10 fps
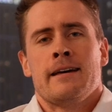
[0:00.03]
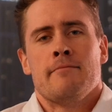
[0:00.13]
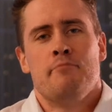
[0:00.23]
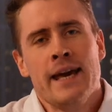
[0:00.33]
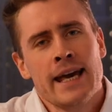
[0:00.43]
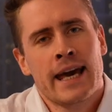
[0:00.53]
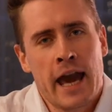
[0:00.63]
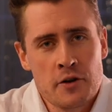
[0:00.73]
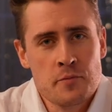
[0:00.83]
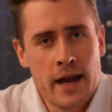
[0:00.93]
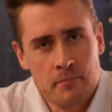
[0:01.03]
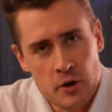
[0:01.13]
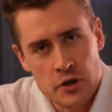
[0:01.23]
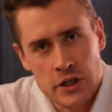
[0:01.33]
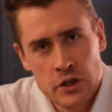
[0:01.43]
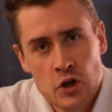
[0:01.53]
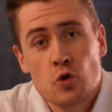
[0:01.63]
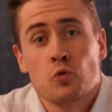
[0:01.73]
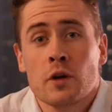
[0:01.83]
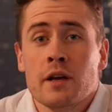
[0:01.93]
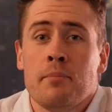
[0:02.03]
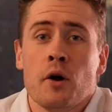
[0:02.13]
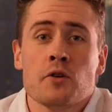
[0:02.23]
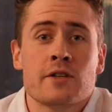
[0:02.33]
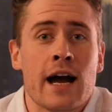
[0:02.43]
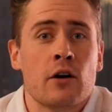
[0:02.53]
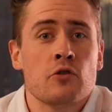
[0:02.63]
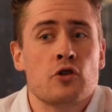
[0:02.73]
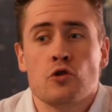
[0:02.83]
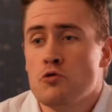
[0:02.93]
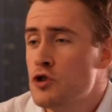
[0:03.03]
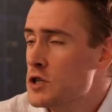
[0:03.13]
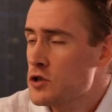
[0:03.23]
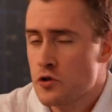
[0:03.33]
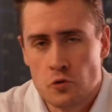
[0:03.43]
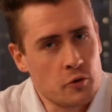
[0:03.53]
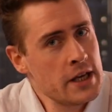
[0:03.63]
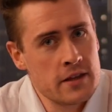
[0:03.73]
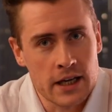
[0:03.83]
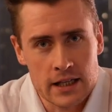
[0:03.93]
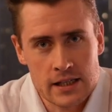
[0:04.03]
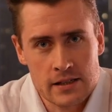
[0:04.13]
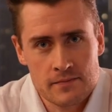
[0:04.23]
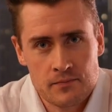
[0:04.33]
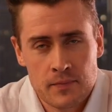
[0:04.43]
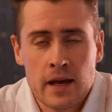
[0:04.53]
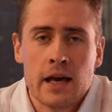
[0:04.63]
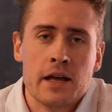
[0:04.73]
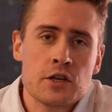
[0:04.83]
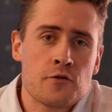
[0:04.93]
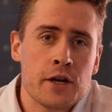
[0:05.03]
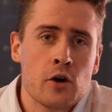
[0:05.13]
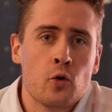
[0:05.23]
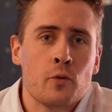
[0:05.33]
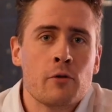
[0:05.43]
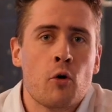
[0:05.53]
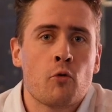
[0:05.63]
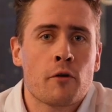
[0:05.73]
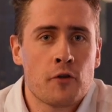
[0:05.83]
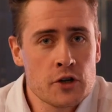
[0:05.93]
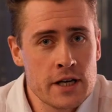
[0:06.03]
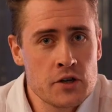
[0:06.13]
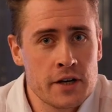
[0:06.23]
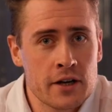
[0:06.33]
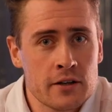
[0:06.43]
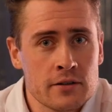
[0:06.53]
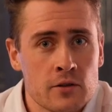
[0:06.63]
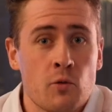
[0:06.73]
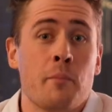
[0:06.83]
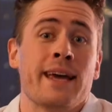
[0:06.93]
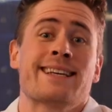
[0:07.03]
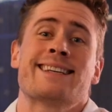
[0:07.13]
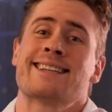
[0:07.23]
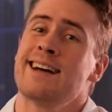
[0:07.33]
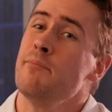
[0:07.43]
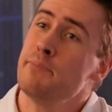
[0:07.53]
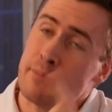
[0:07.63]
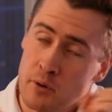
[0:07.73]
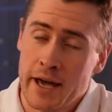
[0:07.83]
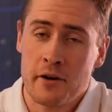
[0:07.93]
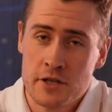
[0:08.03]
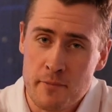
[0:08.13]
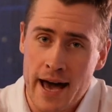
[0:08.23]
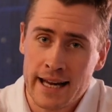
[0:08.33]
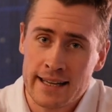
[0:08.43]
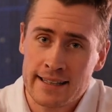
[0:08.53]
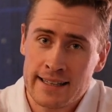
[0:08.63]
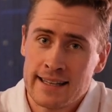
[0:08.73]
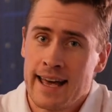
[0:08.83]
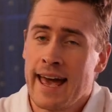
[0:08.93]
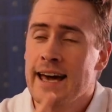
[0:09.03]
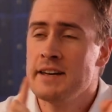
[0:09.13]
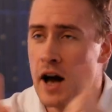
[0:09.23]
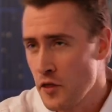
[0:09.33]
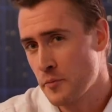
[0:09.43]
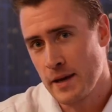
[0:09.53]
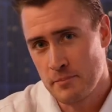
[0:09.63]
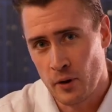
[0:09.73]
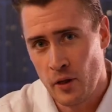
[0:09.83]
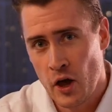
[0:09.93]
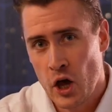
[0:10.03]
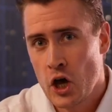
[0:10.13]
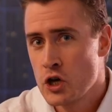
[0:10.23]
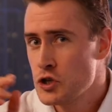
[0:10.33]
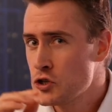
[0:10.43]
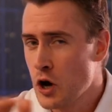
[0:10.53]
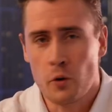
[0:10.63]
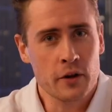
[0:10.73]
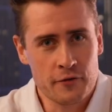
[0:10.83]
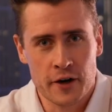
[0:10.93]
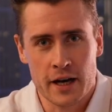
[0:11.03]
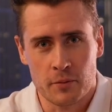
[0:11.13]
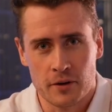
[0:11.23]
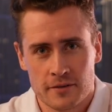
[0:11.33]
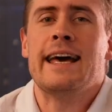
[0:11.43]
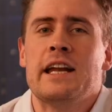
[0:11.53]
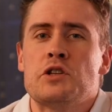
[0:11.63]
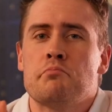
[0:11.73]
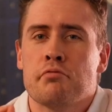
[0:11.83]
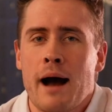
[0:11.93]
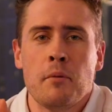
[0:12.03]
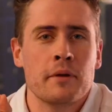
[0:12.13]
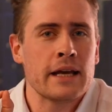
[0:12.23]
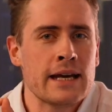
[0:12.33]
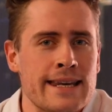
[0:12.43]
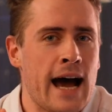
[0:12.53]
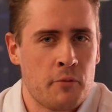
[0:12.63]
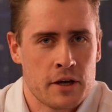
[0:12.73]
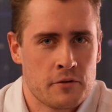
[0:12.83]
Being a charismatic person really boils down to just three things. In this video, we will reverse engineer what makes some people charismatic and other people totally forgettable. And it's probably not what you